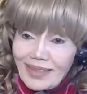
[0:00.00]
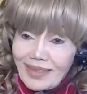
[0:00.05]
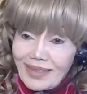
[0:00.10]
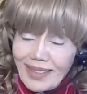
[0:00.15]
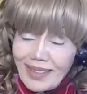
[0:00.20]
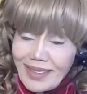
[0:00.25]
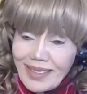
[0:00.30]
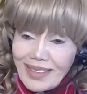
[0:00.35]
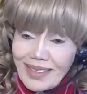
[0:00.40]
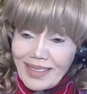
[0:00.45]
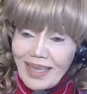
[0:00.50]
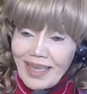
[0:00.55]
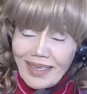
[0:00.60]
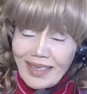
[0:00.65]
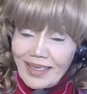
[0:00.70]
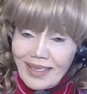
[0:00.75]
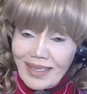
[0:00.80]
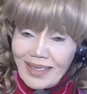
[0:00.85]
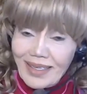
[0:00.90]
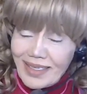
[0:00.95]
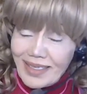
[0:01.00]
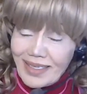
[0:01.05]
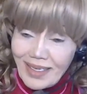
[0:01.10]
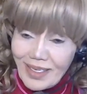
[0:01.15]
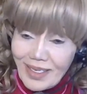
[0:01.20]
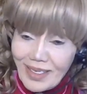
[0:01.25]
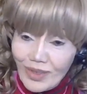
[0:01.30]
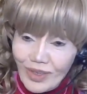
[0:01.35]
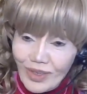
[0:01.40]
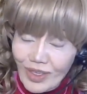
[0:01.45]
San
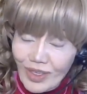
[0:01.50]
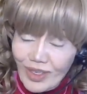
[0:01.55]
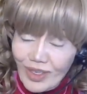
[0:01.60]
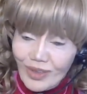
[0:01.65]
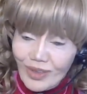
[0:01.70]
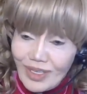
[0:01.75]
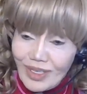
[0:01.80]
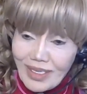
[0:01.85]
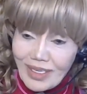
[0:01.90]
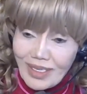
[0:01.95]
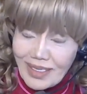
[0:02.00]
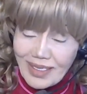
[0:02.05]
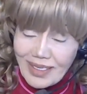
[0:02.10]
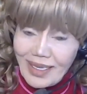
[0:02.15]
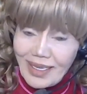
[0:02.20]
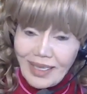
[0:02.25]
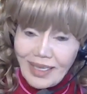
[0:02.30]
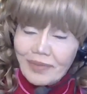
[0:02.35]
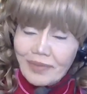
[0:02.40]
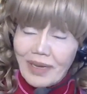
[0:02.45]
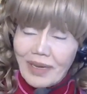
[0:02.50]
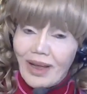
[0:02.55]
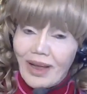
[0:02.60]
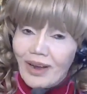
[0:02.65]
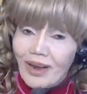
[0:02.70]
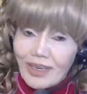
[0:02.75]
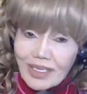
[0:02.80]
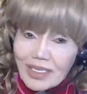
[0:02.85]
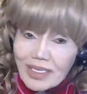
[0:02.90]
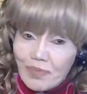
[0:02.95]
Jacinto, this Gilman
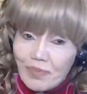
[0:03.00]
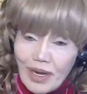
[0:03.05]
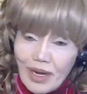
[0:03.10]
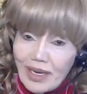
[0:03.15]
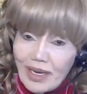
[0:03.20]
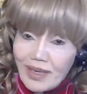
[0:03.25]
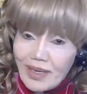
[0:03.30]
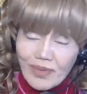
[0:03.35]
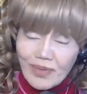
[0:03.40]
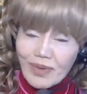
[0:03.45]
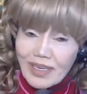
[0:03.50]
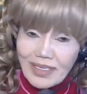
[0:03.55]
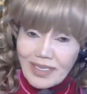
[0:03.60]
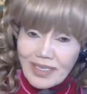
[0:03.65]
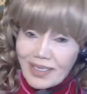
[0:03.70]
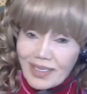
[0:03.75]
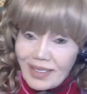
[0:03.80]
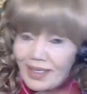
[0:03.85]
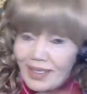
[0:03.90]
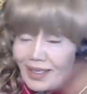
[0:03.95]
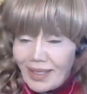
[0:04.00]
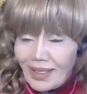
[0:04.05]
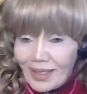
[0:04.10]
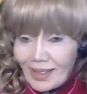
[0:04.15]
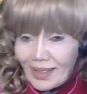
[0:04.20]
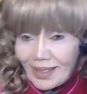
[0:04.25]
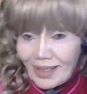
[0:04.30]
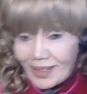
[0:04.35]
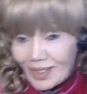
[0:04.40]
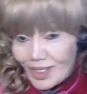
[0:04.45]
Hot Springs was
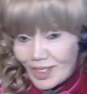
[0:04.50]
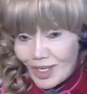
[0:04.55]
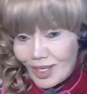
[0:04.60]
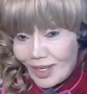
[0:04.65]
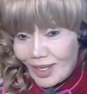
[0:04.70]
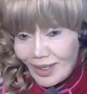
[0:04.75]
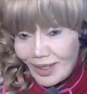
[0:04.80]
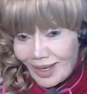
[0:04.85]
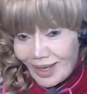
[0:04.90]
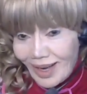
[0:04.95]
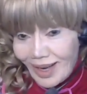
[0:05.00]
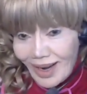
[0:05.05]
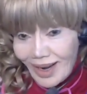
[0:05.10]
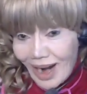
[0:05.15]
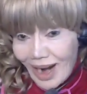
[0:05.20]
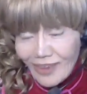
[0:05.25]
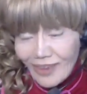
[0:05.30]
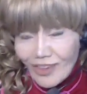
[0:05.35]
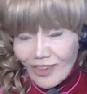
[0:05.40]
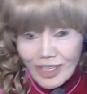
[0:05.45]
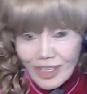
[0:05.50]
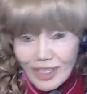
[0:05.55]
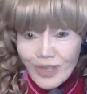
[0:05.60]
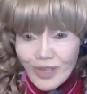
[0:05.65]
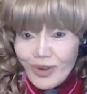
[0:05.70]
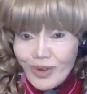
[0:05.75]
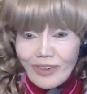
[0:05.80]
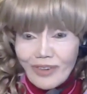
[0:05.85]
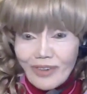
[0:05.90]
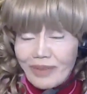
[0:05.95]
100,
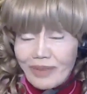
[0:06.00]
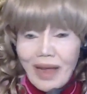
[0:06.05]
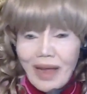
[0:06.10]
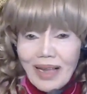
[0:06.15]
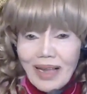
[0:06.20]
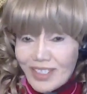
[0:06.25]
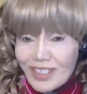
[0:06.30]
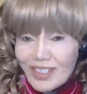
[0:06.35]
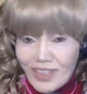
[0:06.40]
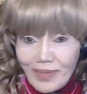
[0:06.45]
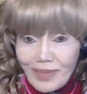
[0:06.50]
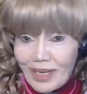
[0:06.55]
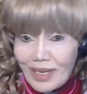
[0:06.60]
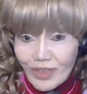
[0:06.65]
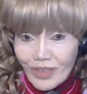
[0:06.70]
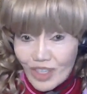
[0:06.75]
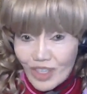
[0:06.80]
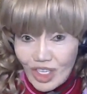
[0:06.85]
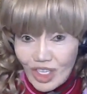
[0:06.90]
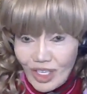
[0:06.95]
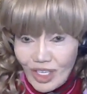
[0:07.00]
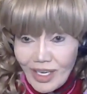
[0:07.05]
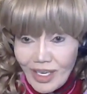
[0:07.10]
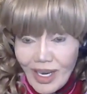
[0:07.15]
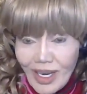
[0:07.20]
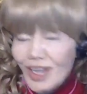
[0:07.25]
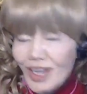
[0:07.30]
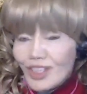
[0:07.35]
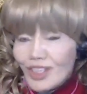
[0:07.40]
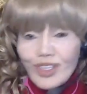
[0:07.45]
200 miles from the ocean.
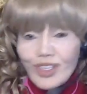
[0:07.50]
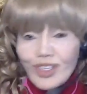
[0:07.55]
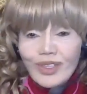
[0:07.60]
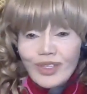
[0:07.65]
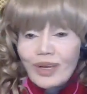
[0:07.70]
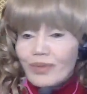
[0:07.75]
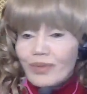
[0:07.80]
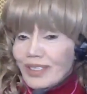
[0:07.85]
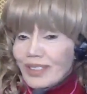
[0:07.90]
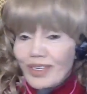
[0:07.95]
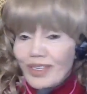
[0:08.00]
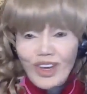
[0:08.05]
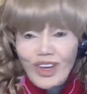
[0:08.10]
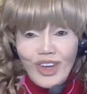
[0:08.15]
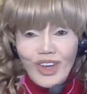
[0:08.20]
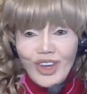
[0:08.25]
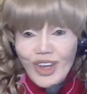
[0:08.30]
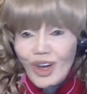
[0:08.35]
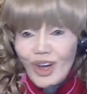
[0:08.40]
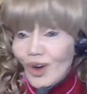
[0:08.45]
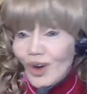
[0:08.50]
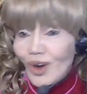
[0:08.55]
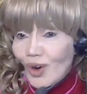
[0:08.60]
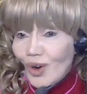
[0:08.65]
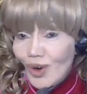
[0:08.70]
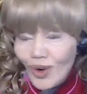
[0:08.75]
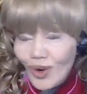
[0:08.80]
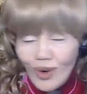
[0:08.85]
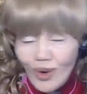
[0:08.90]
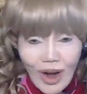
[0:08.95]
So there was
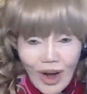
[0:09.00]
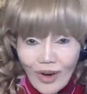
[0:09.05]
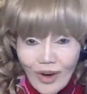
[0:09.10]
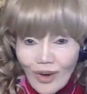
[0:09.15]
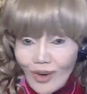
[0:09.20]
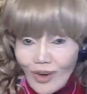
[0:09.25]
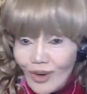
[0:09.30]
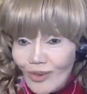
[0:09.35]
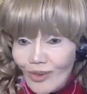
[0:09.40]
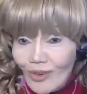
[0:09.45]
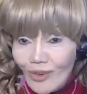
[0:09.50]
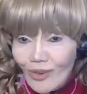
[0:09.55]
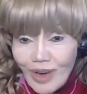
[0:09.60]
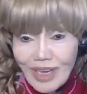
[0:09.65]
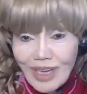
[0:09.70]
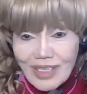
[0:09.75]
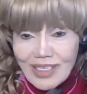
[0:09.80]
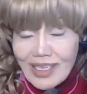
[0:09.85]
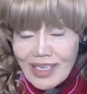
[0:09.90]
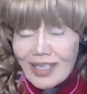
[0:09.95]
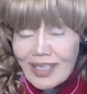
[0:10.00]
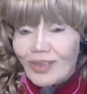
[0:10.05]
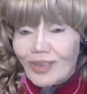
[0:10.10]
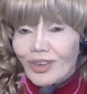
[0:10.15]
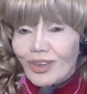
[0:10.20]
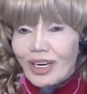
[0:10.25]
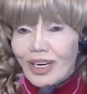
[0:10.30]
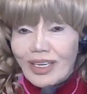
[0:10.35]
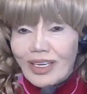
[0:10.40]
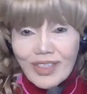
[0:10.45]
no reason
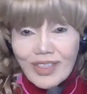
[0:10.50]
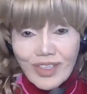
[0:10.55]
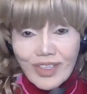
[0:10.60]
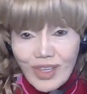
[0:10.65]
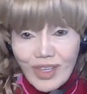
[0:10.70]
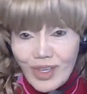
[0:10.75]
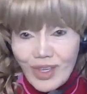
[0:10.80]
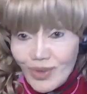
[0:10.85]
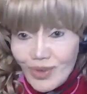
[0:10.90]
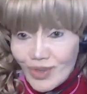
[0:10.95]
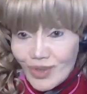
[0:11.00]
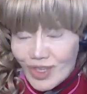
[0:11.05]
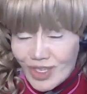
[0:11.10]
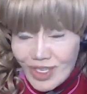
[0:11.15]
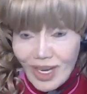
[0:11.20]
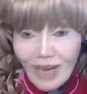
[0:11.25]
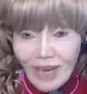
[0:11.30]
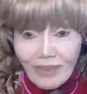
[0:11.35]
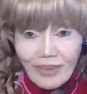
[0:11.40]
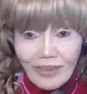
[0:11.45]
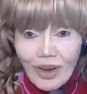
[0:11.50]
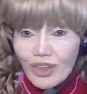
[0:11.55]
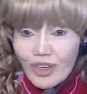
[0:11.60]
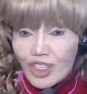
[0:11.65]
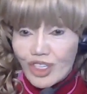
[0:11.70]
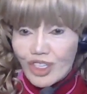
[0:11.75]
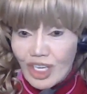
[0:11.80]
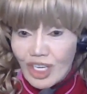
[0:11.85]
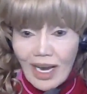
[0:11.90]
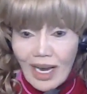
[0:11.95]
or excuse of
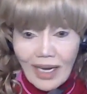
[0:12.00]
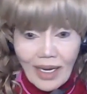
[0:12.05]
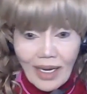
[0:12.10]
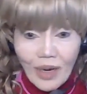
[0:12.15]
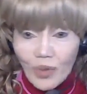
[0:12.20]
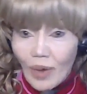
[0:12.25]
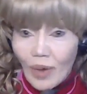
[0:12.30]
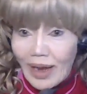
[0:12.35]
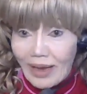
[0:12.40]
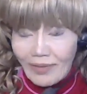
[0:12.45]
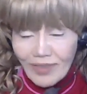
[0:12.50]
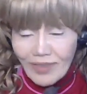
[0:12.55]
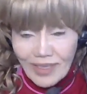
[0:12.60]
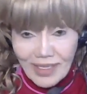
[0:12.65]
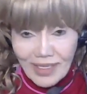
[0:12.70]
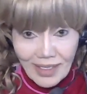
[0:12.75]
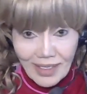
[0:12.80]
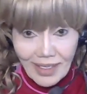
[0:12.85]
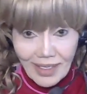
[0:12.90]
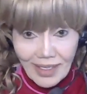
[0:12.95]
oceanic waves